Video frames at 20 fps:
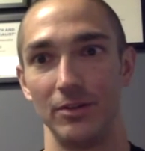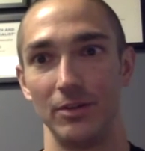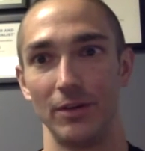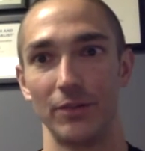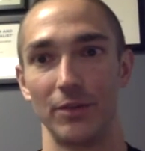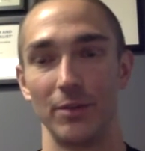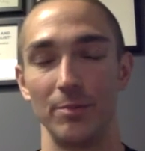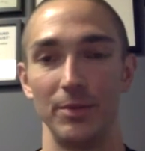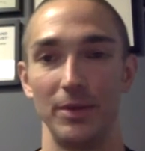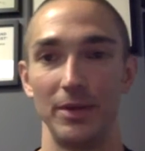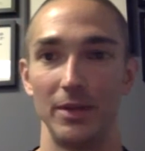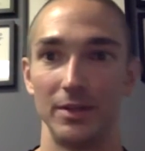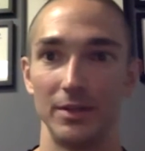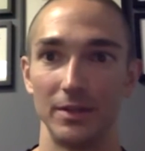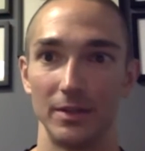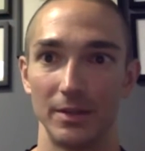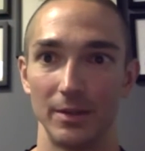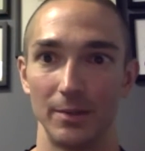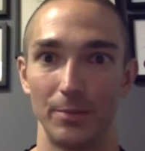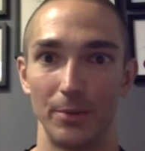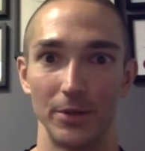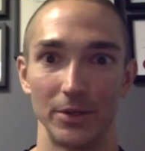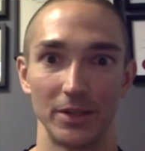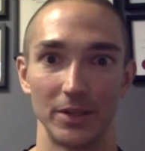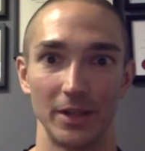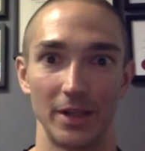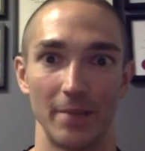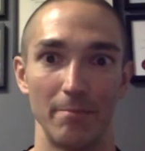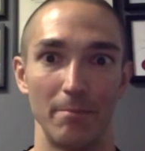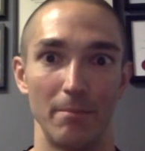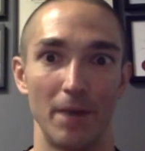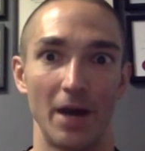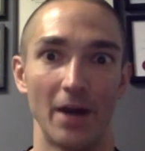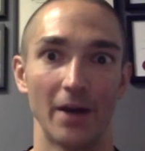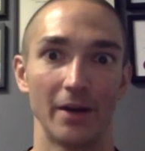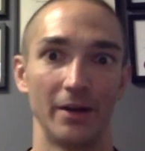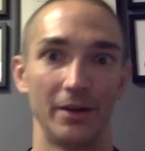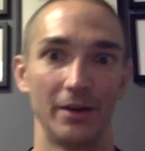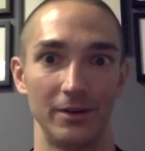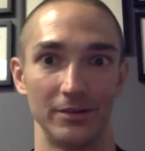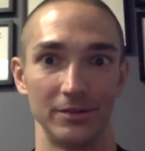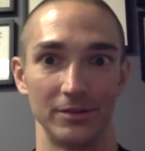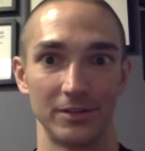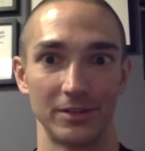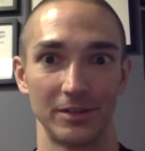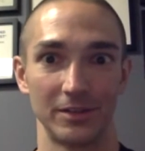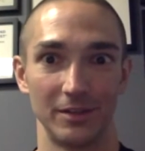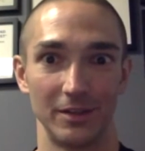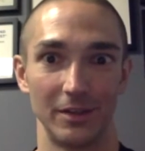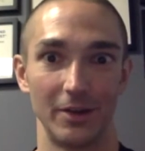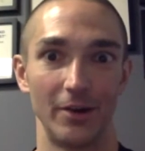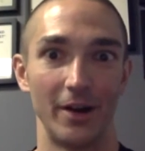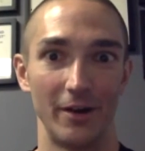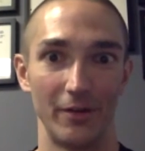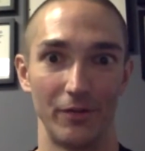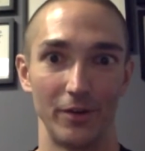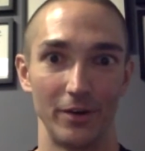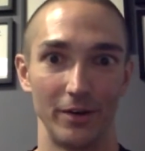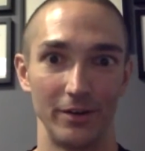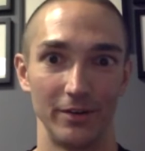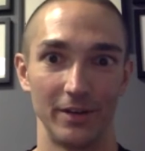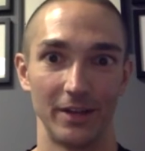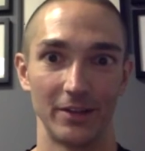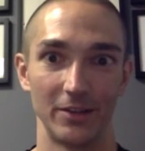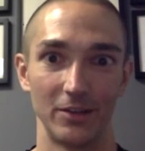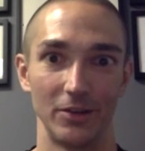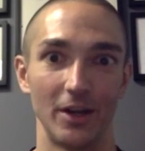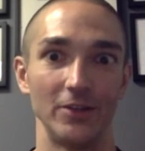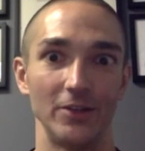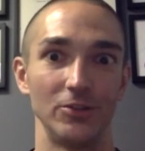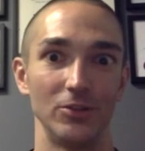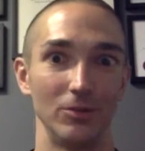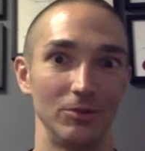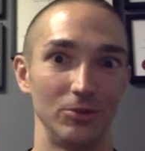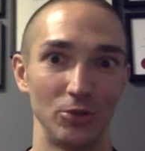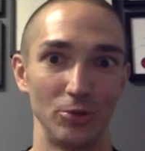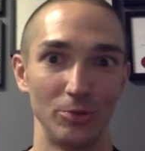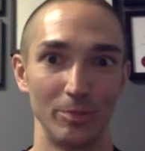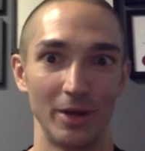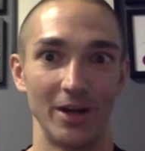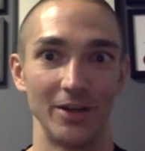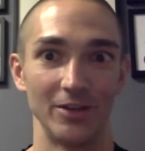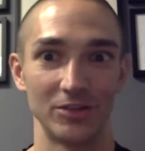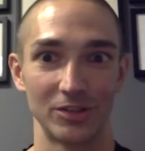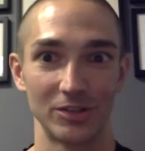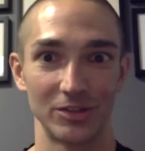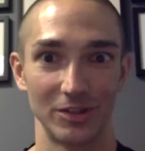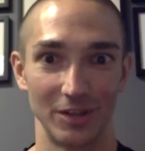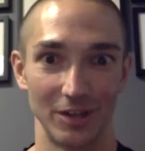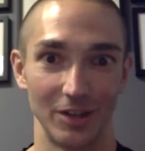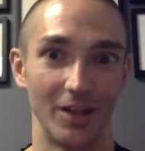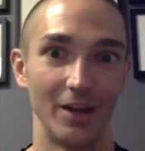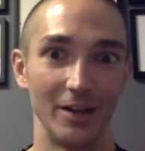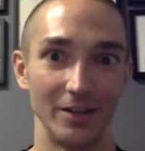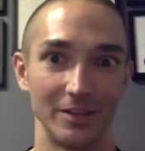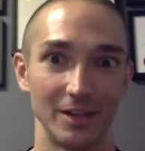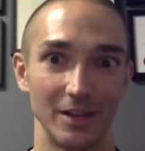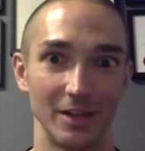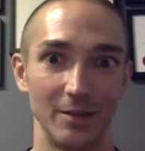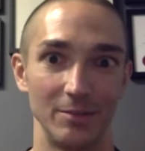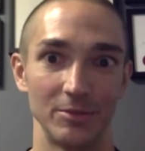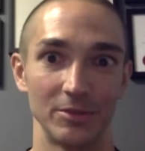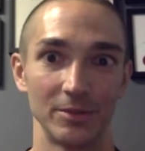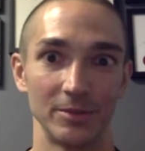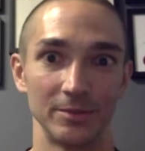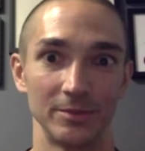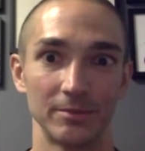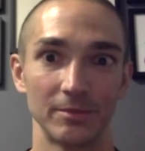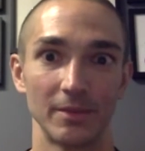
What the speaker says: to be the person that monitors their effort, that they're not doing too much a lot of times,